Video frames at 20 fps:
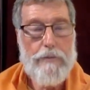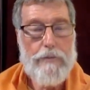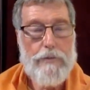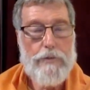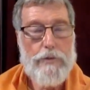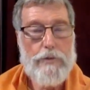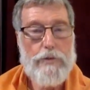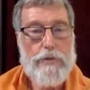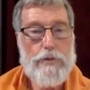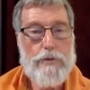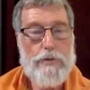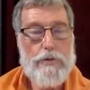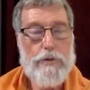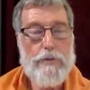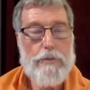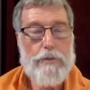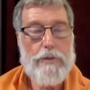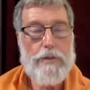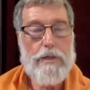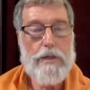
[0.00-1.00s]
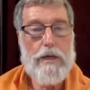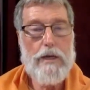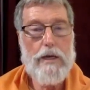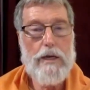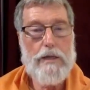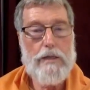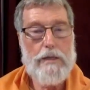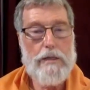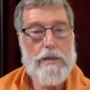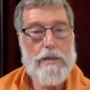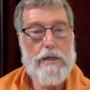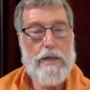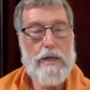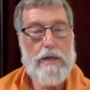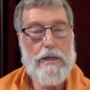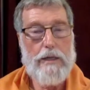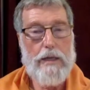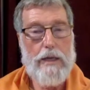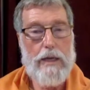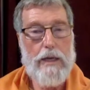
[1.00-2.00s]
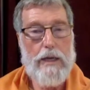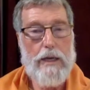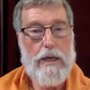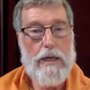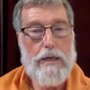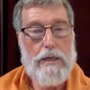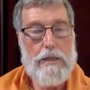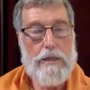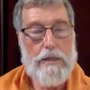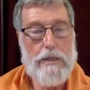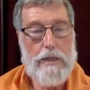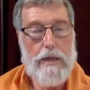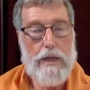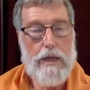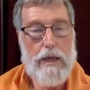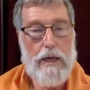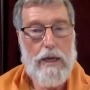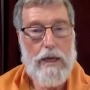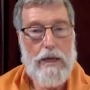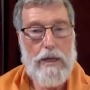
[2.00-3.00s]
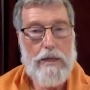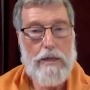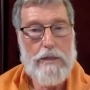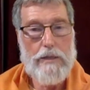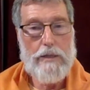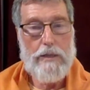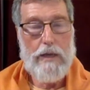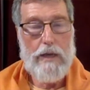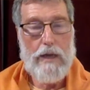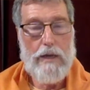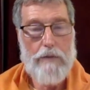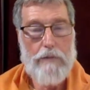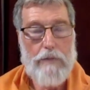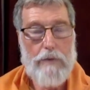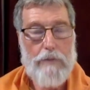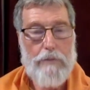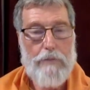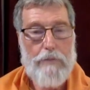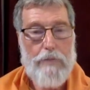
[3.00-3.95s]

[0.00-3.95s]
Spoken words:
to suit a particular society in its day, in its time.